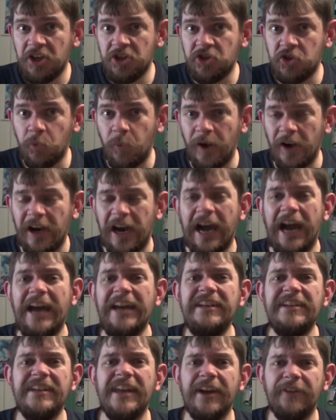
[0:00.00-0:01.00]
to where
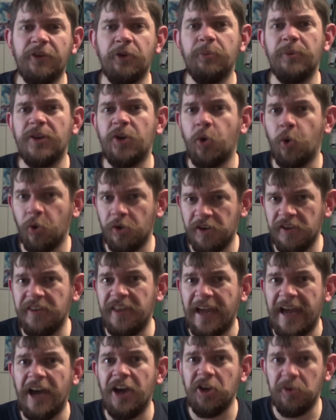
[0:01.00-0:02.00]
I never recorded
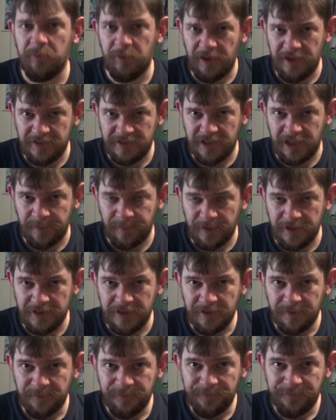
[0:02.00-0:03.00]
the how to play
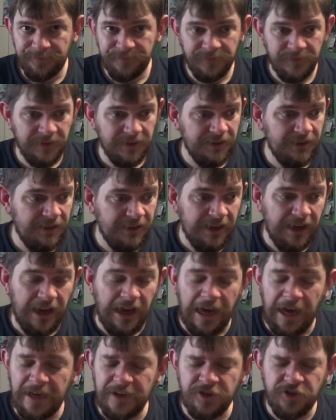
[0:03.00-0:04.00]
segment.
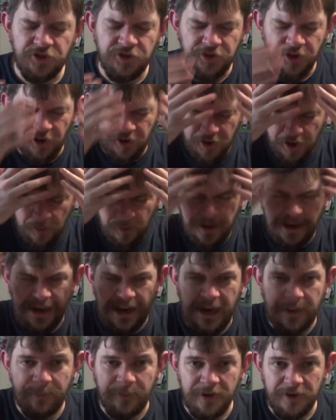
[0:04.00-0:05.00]
I don't know what
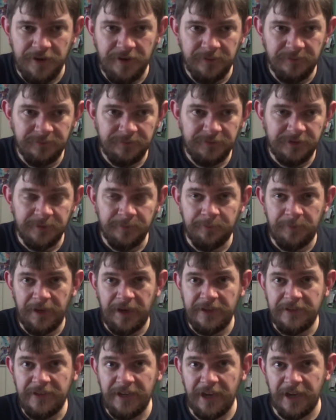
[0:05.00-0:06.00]
happened, but
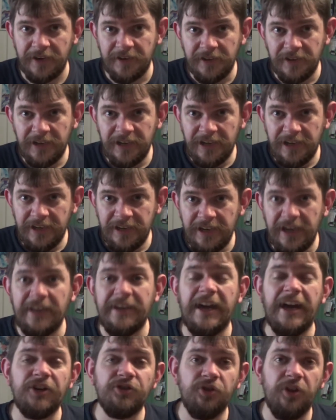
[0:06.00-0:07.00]
I did.
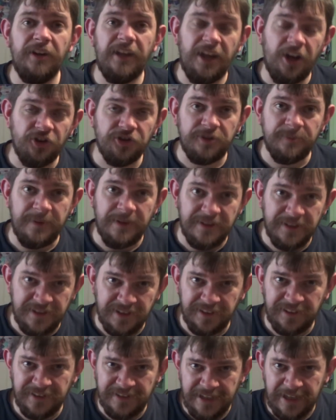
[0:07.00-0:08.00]
And naturally, that also means
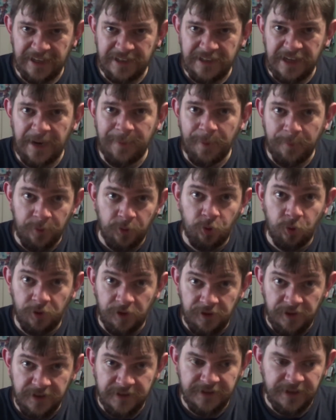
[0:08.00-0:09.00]
this is the second time I'm
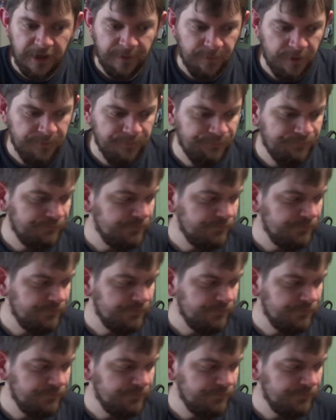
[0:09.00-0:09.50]
recording this segment.